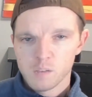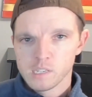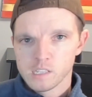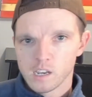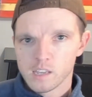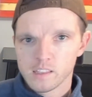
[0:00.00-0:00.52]
I
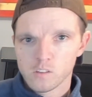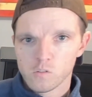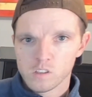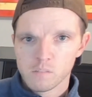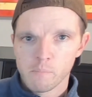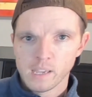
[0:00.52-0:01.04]
mean, I think the
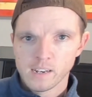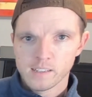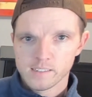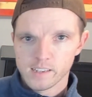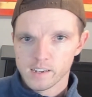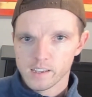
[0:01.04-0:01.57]
only
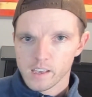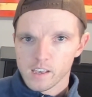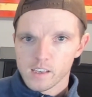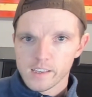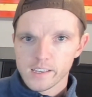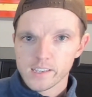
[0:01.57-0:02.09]
maintenance that
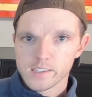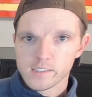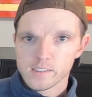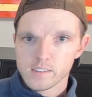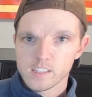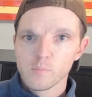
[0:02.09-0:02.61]

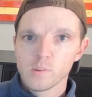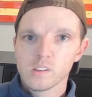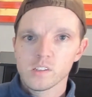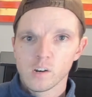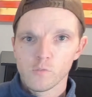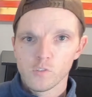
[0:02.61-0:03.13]
is
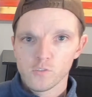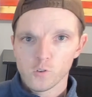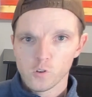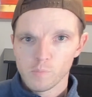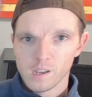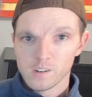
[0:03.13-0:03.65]
typically done with
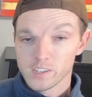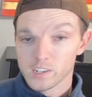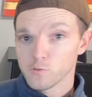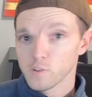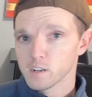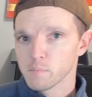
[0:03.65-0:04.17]
solar panels that
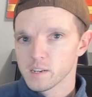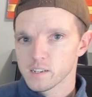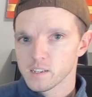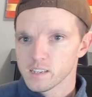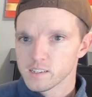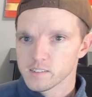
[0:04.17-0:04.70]
is
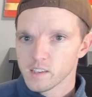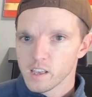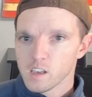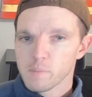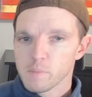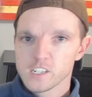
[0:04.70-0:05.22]
recommended
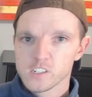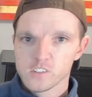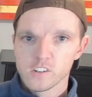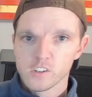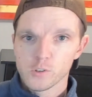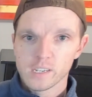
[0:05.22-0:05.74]
is making
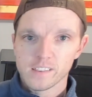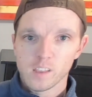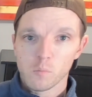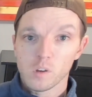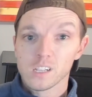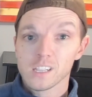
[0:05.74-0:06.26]
sure that you get
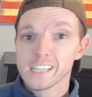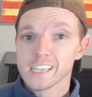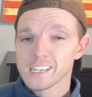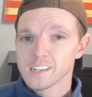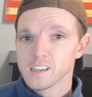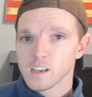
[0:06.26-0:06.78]
them
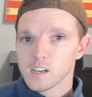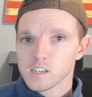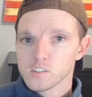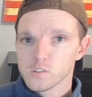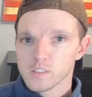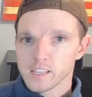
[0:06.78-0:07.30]
cleaned
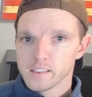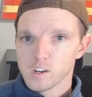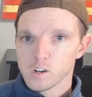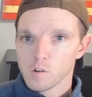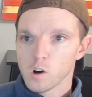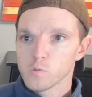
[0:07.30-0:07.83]
so that
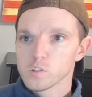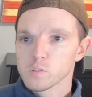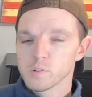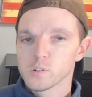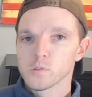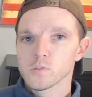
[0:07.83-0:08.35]
they're always
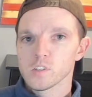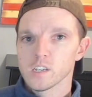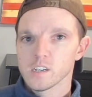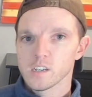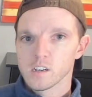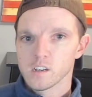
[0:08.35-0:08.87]

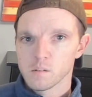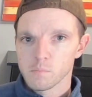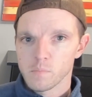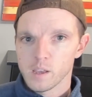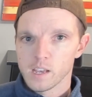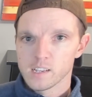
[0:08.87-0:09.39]
producing
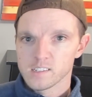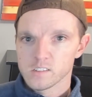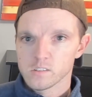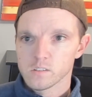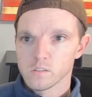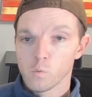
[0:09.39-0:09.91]
um,
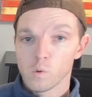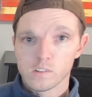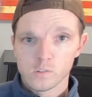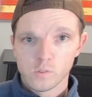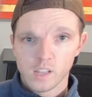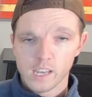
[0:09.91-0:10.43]
as well
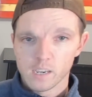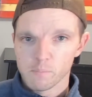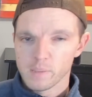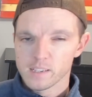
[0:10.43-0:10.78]
as you would like.